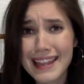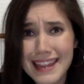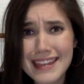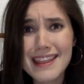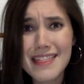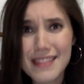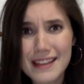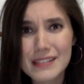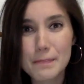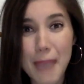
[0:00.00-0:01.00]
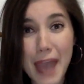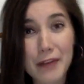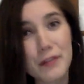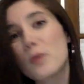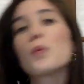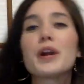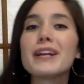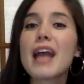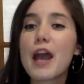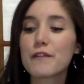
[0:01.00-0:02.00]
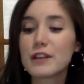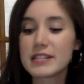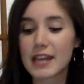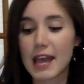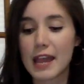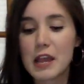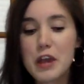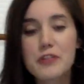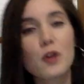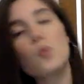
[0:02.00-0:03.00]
in this battle that we're in every day, that